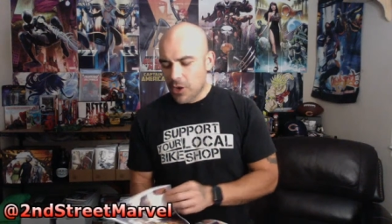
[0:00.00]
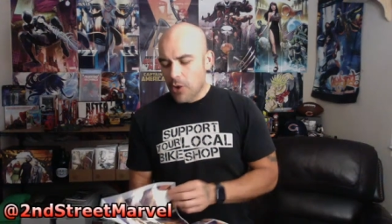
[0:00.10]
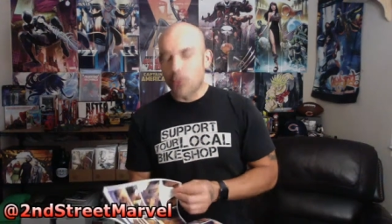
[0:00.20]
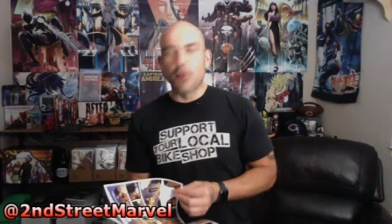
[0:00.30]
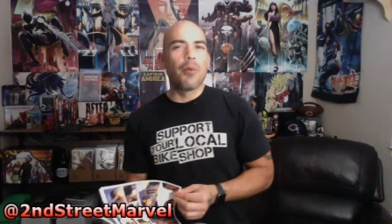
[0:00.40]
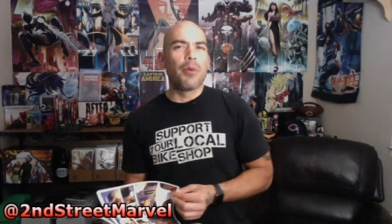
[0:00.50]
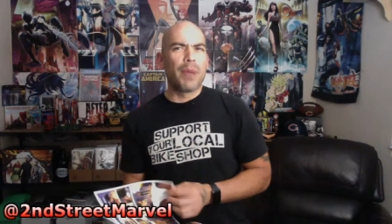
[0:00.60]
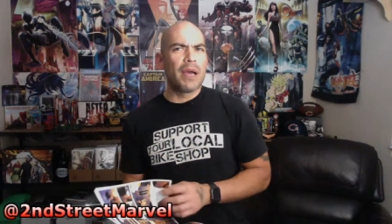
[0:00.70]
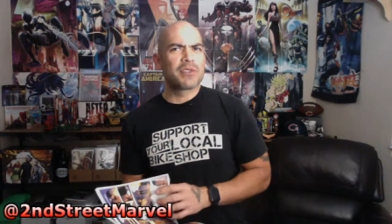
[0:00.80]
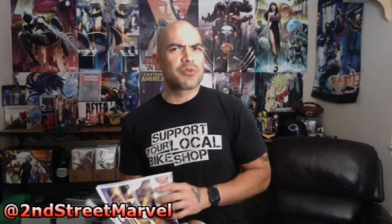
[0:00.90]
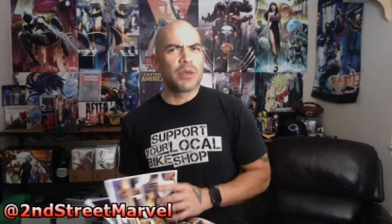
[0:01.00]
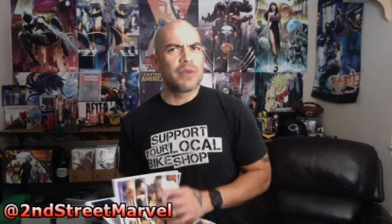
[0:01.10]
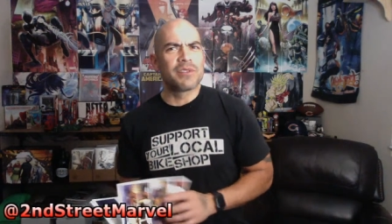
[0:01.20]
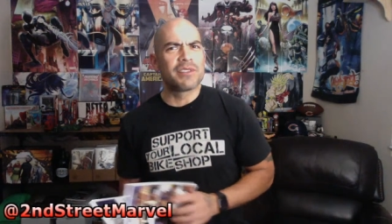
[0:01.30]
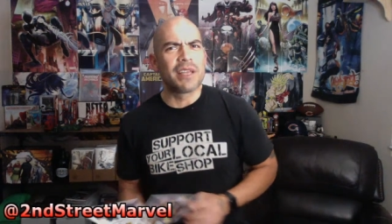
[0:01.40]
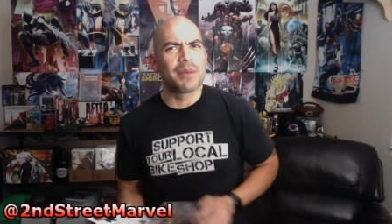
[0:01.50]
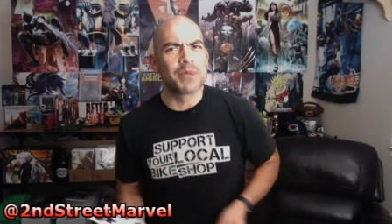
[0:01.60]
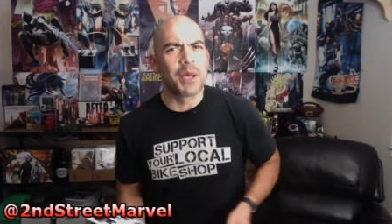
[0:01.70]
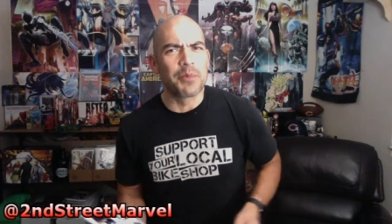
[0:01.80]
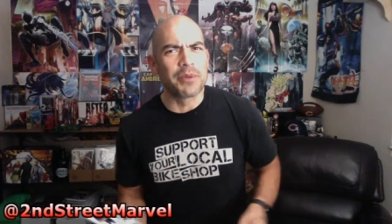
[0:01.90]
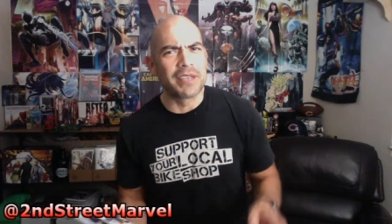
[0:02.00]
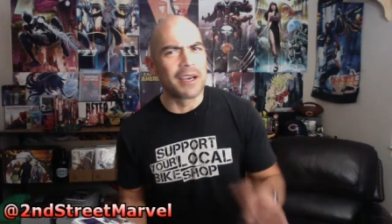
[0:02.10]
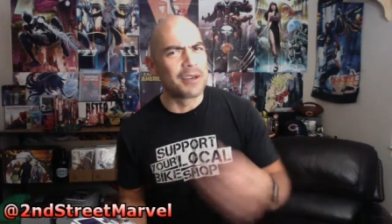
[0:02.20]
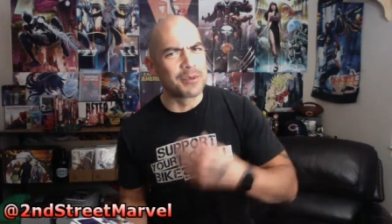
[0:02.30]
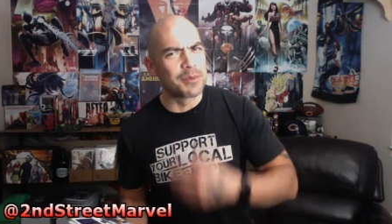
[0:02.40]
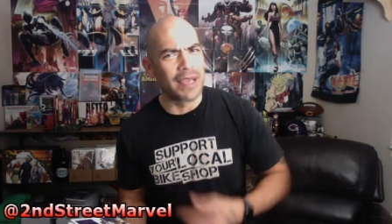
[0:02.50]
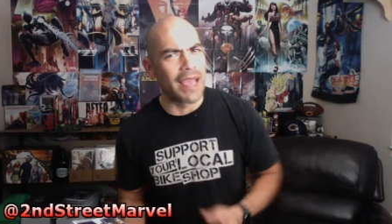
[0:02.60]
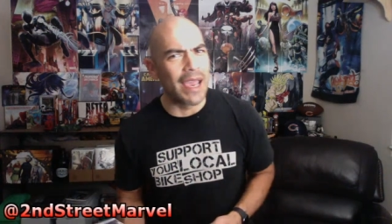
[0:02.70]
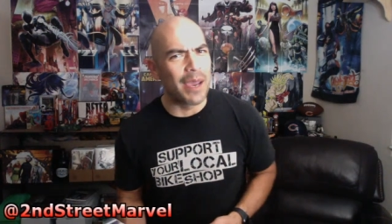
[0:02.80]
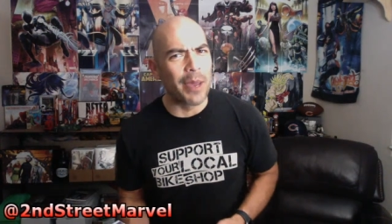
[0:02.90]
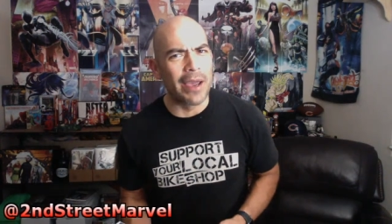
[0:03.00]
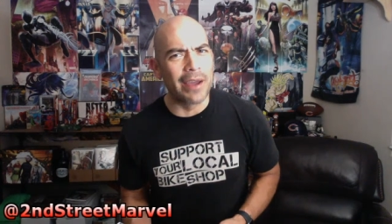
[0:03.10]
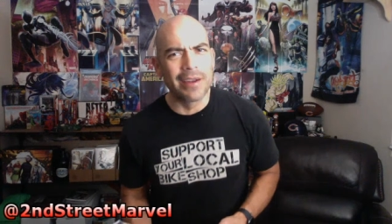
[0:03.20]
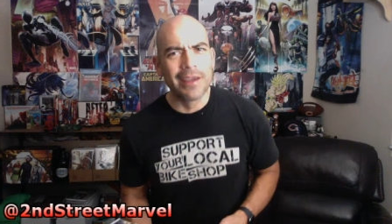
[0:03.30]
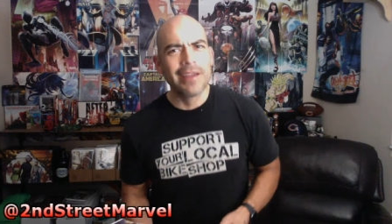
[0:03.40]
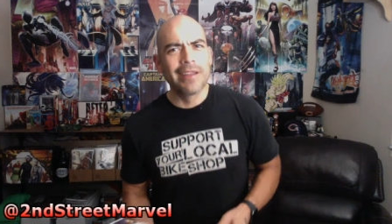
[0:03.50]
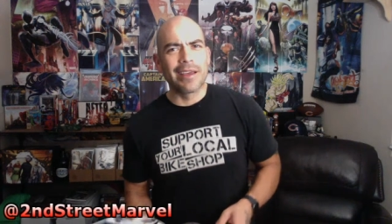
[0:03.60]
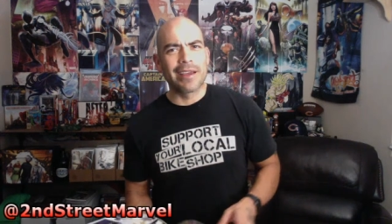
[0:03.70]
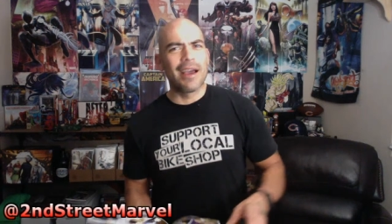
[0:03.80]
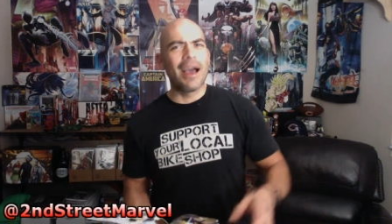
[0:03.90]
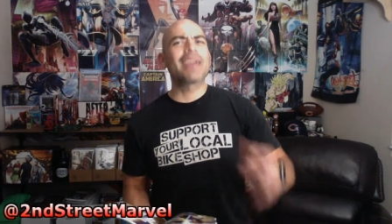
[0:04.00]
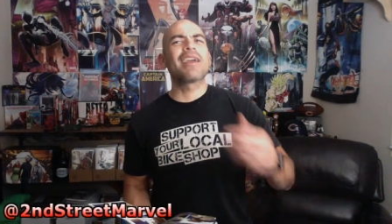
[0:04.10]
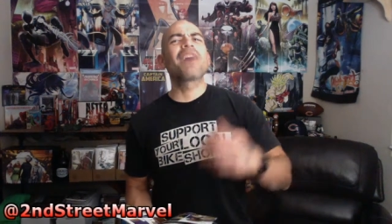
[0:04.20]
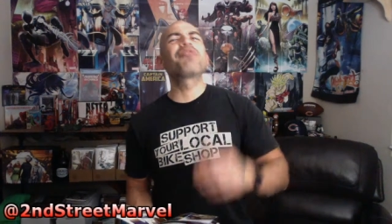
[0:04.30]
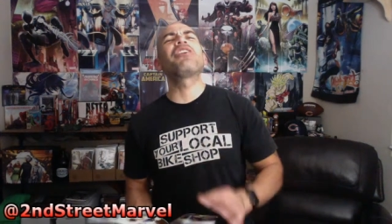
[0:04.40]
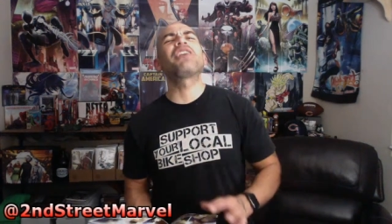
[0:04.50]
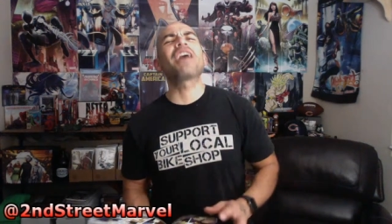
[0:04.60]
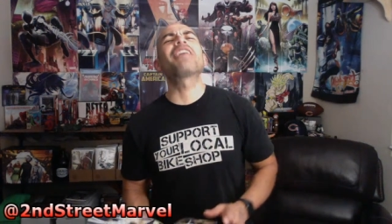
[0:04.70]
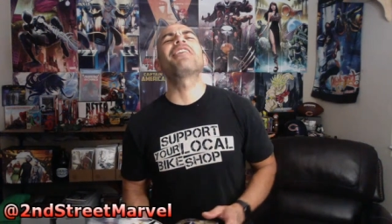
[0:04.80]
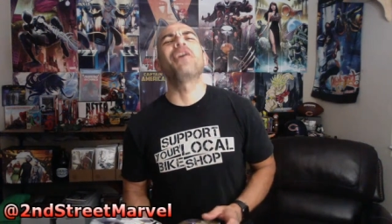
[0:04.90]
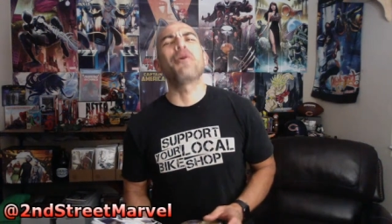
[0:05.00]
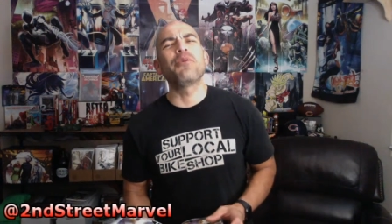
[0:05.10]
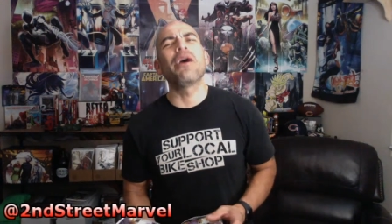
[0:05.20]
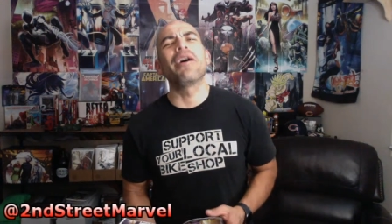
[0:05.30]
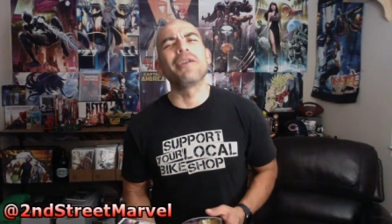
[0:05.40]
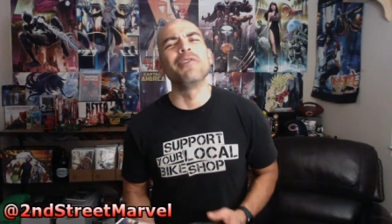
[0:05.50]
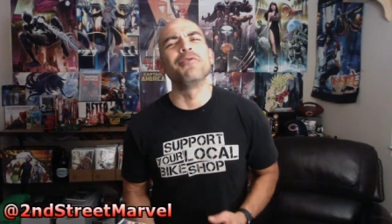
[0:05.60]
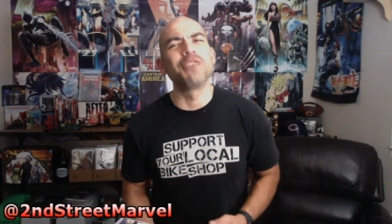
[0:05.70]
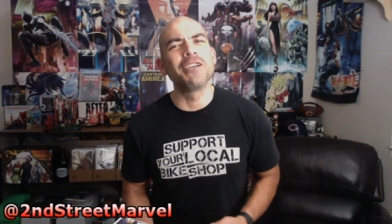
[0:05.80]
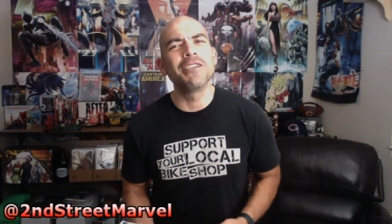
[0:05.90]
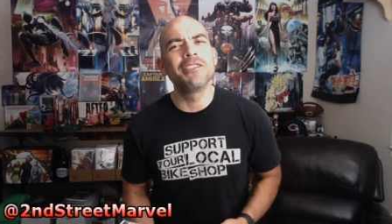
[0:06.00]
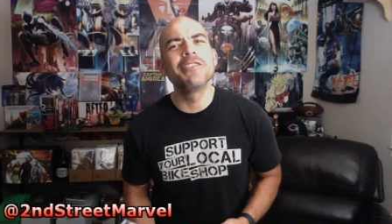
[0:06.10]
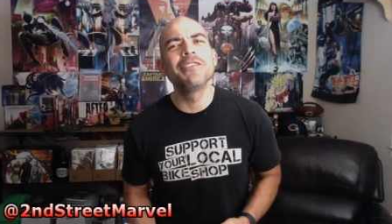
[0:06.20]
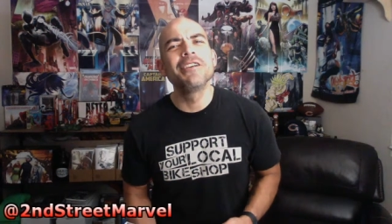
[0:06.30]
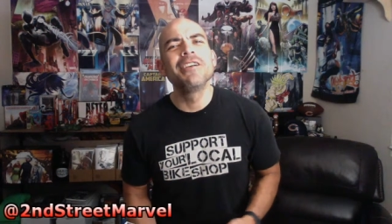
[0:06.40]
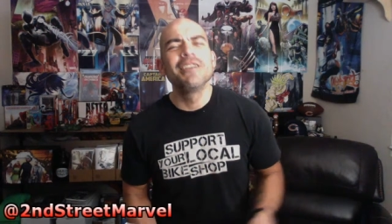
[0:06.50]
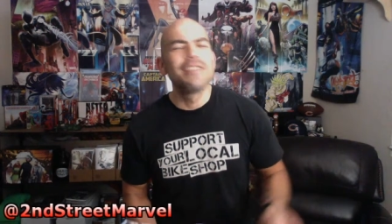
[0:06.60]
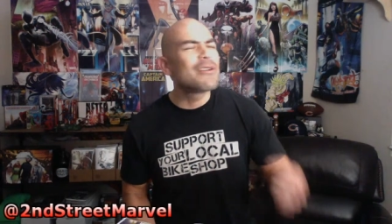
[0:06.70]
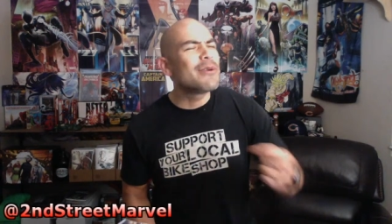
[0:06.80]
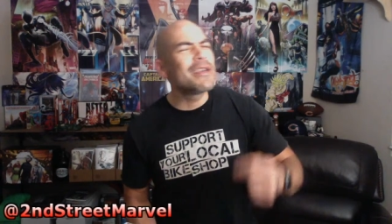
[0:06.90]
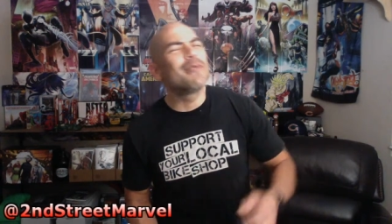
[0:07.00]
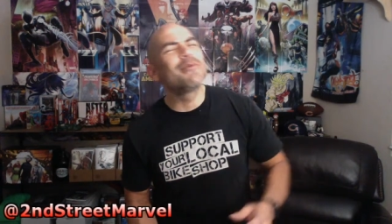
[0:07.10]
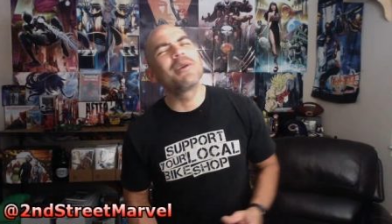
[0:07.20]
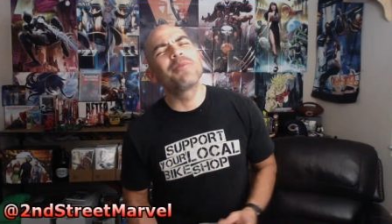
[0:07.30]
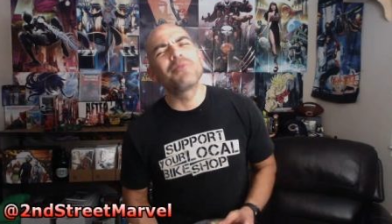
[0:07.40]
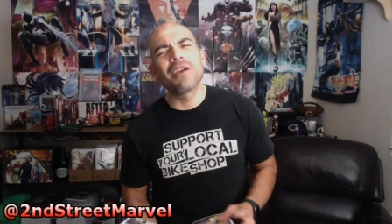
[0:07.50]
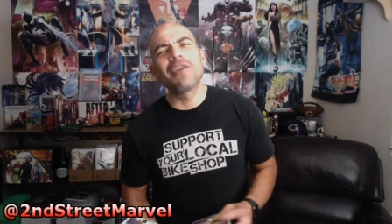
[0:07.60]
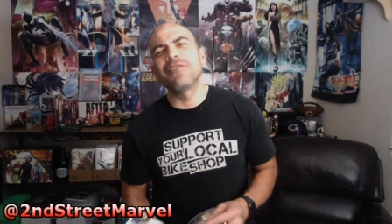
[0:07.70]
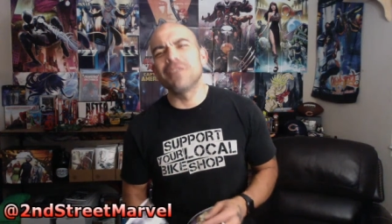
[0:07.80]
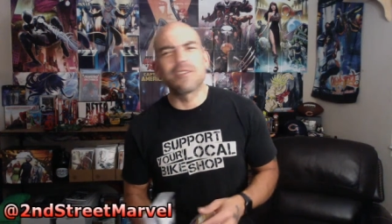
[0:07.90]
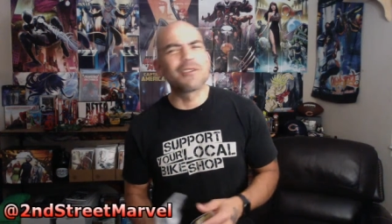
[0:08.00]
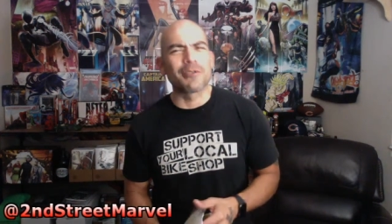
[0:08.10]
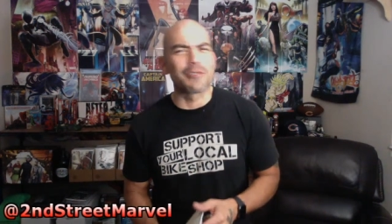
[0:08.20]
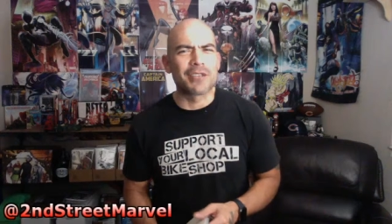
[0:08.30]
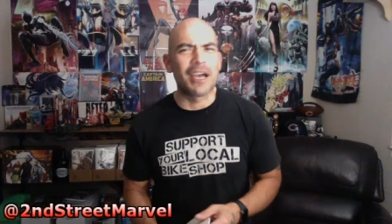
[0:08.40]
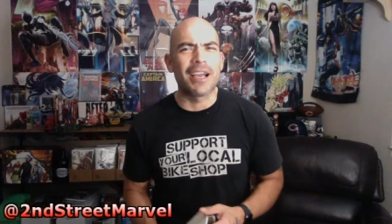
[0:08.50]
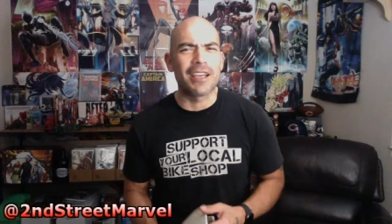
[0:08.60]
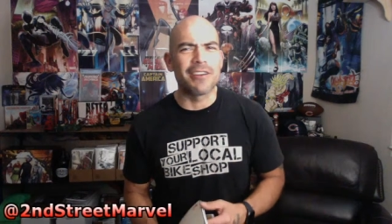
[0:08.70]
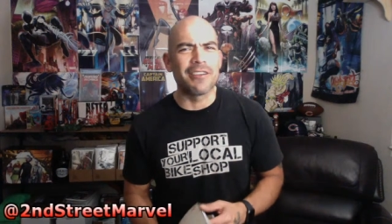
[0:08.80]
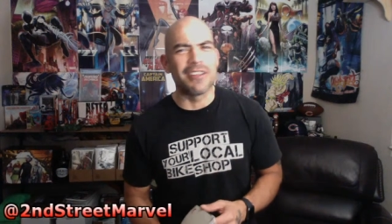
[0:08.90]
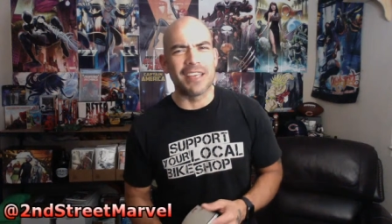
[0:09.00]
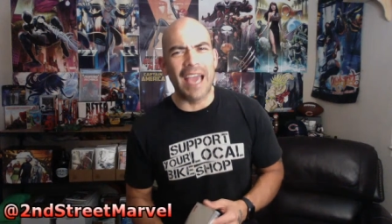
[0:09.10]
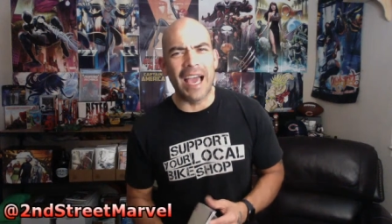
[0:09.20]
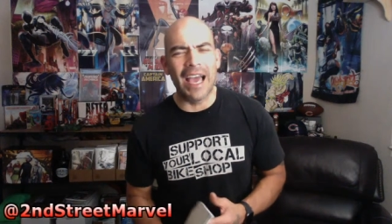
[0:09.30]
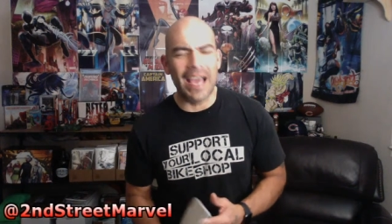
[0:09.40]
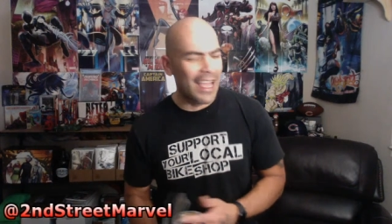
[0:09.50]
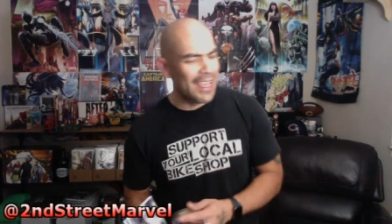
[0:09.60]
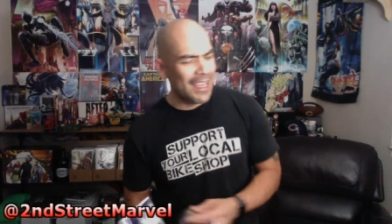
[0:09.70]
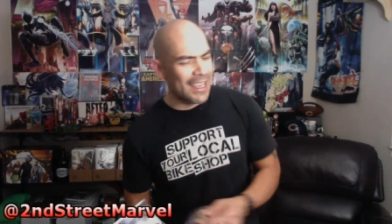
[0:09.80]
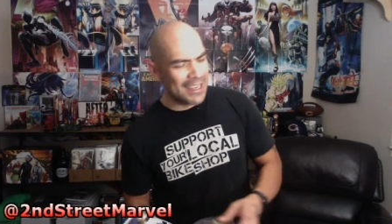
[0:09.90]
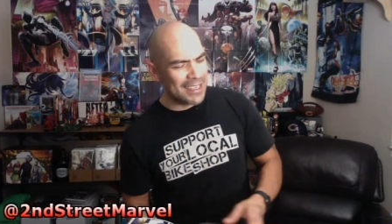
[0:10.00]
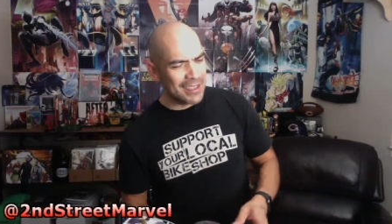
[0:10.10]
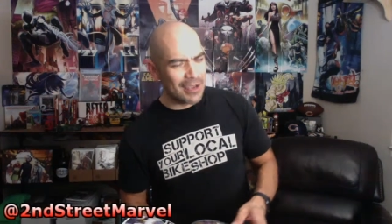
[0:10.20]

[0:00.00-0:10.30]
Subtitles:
Well, Bass Reeves steps up and tells him, like, hey, man, like, I think I can help you out here, Judge. So he goes up there and he starts talking to the guy, and he's...